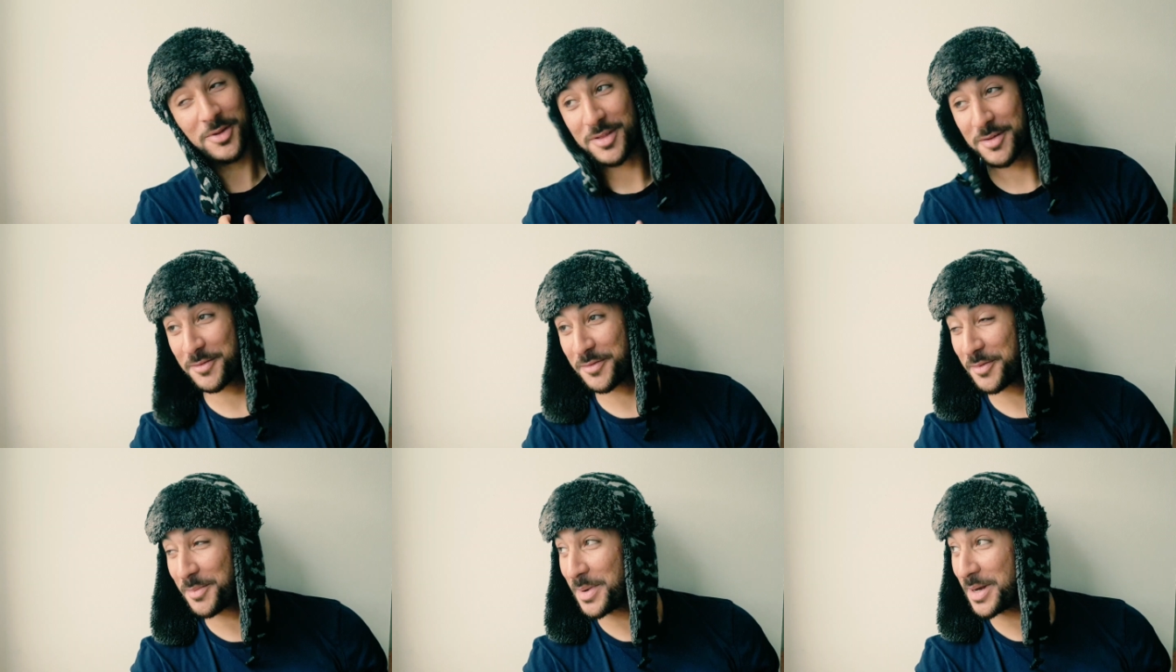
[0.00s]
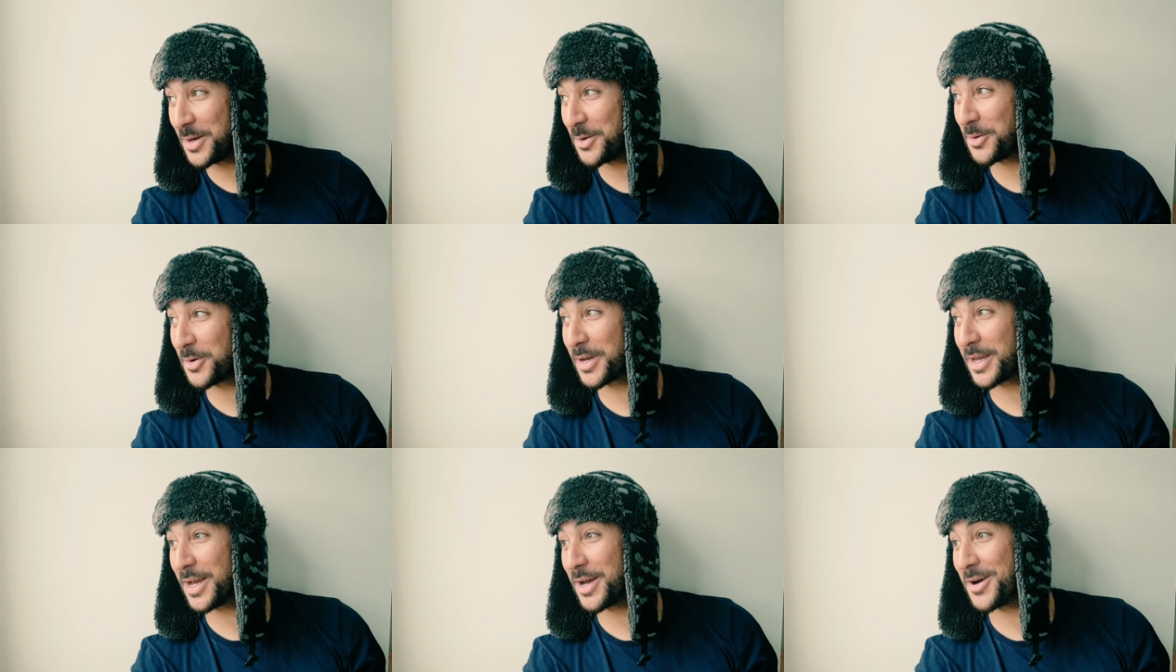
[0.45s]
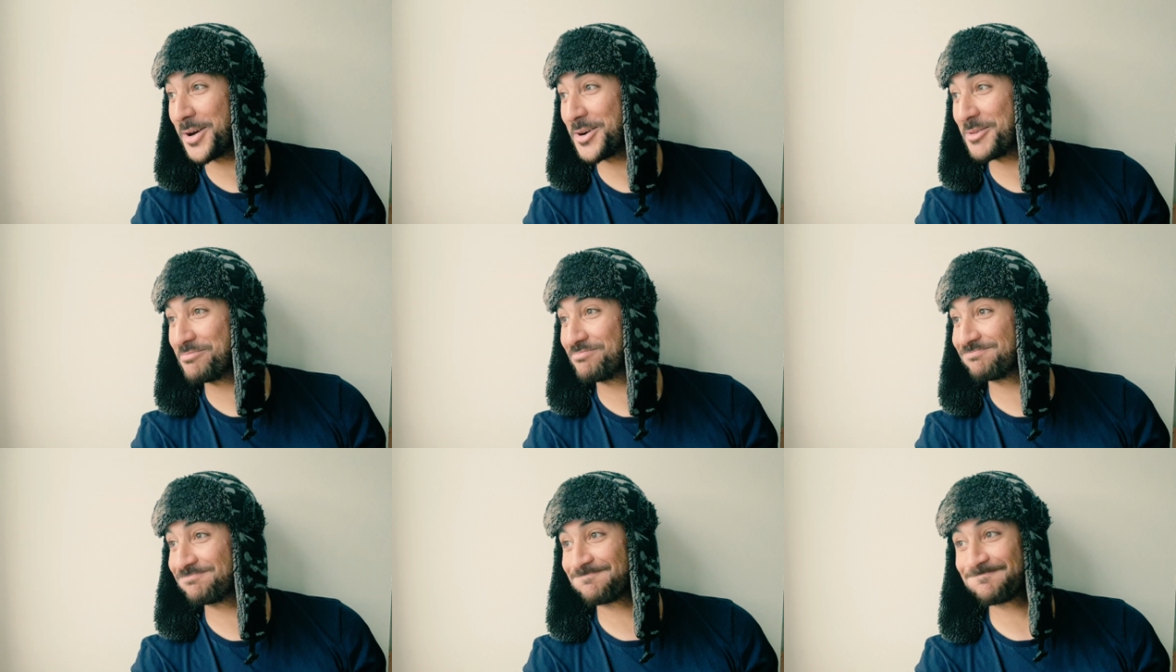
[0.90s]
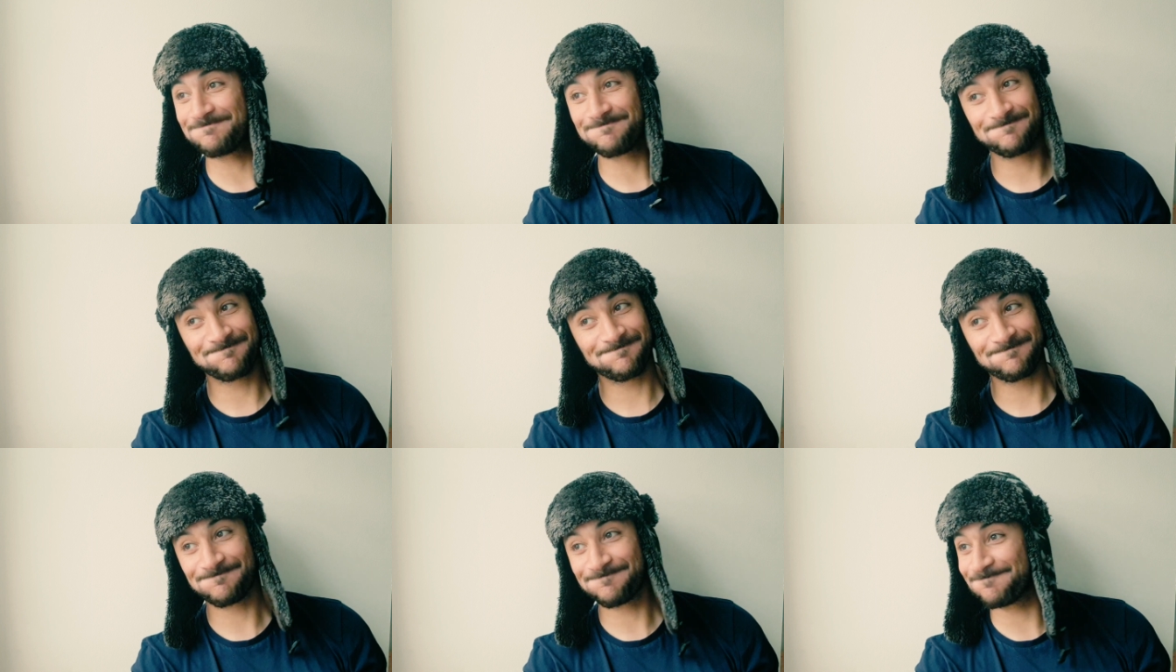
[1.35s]
What's up for my little girl?
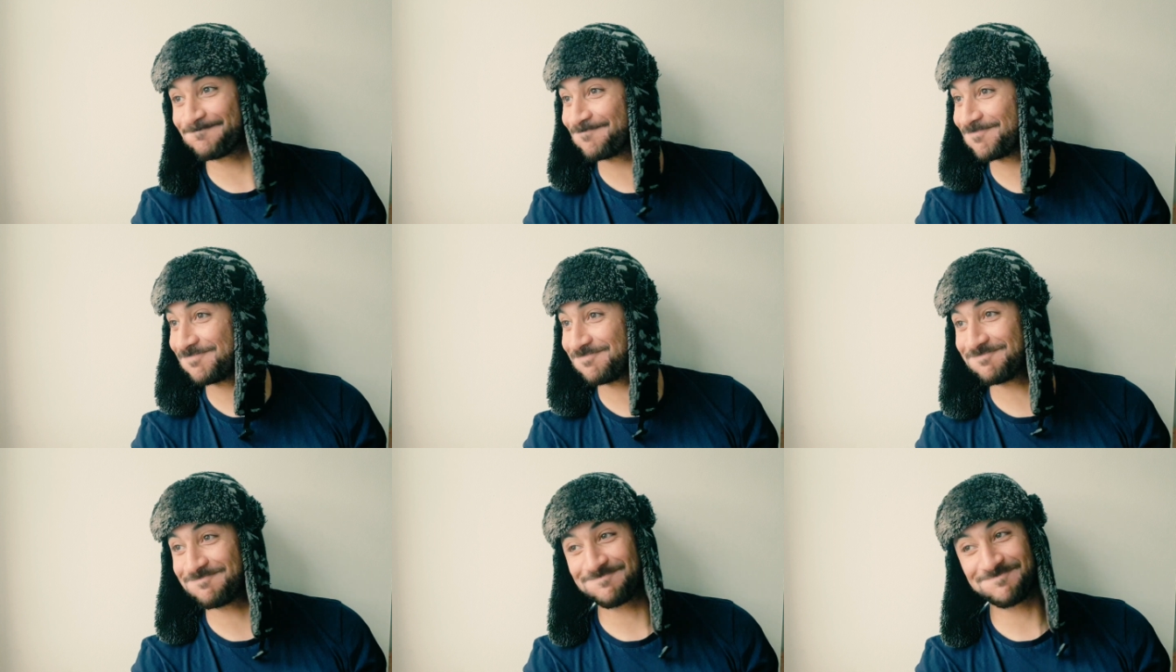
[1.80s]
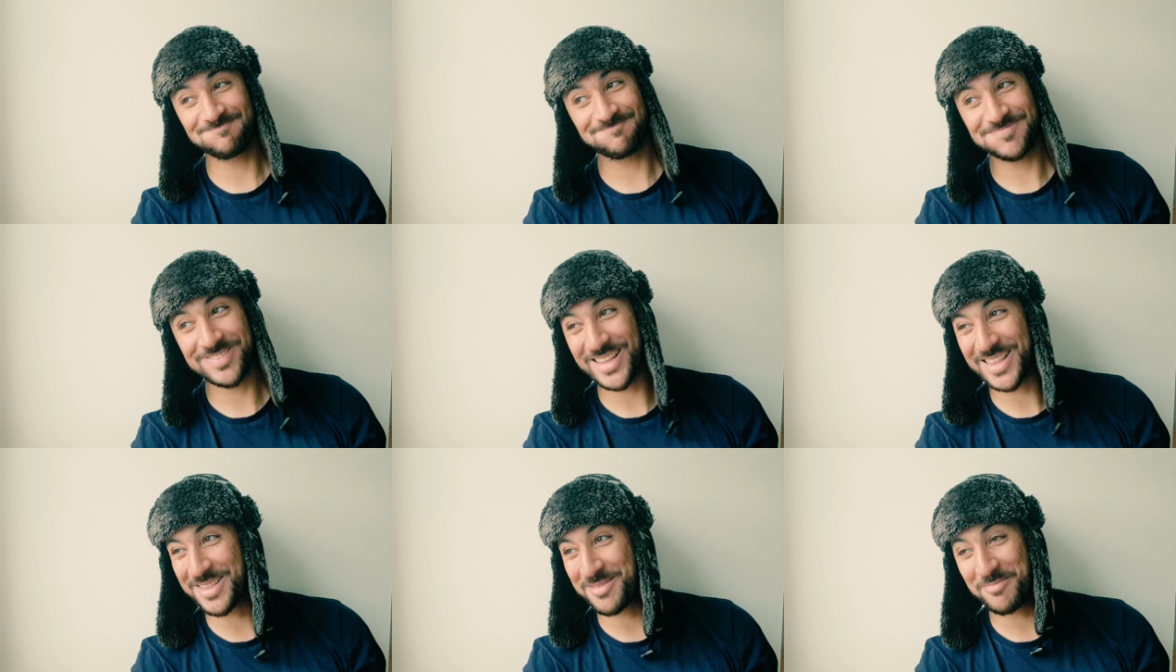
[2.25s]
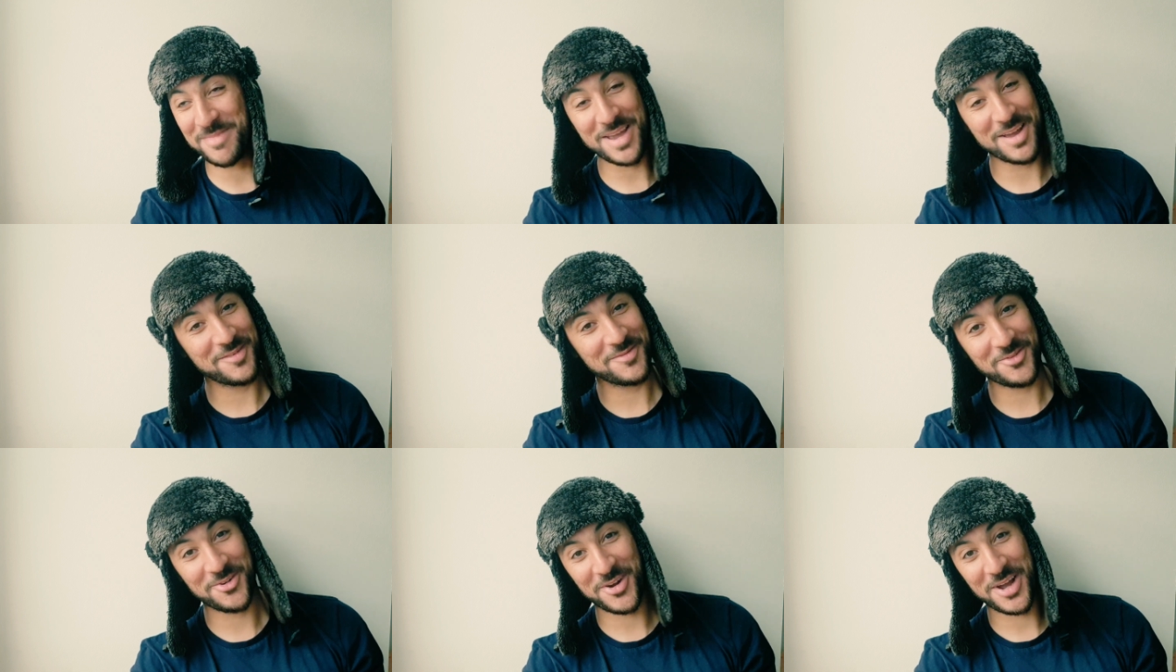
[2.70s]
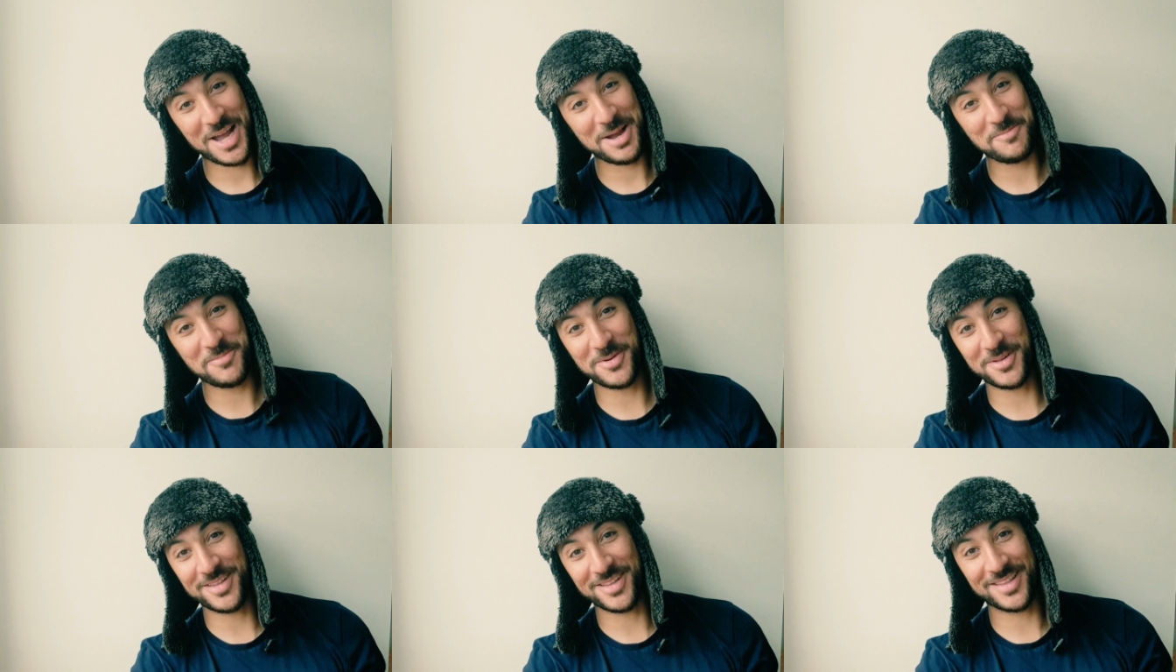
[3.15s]
This may have not
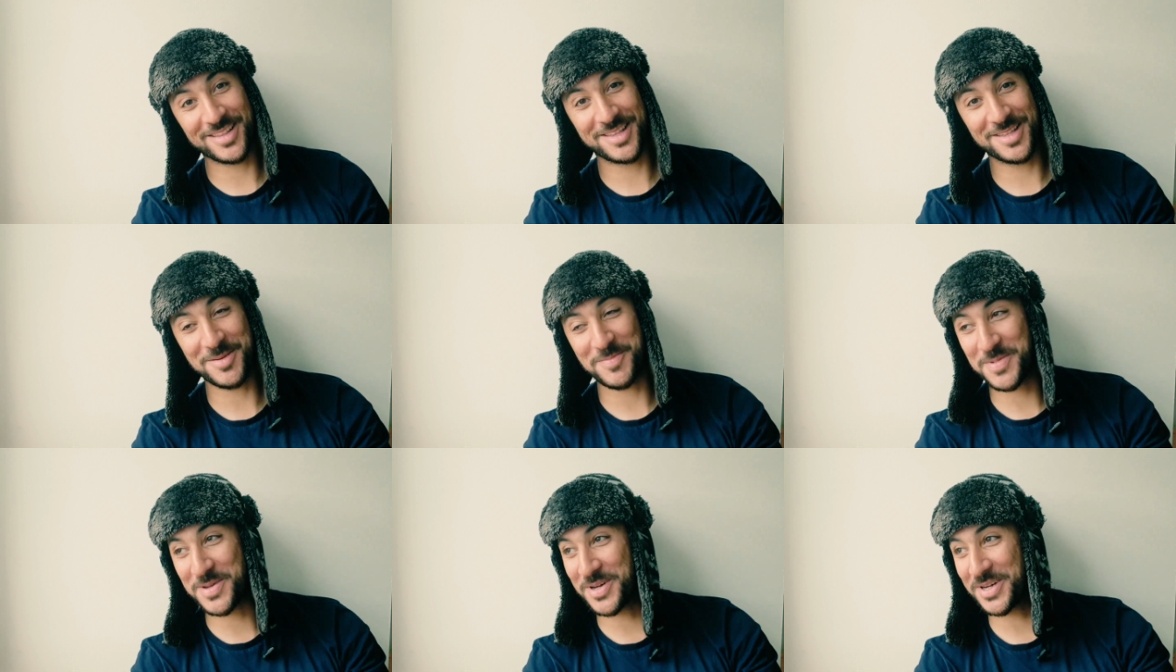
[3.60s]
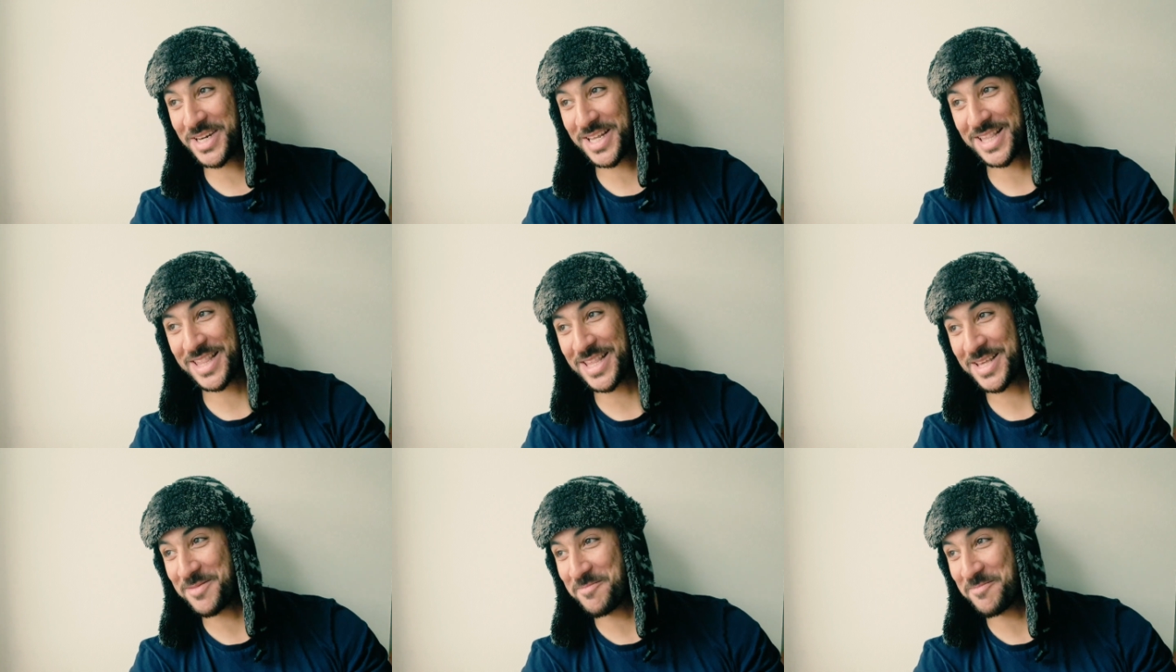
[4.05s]
happened, to be honest.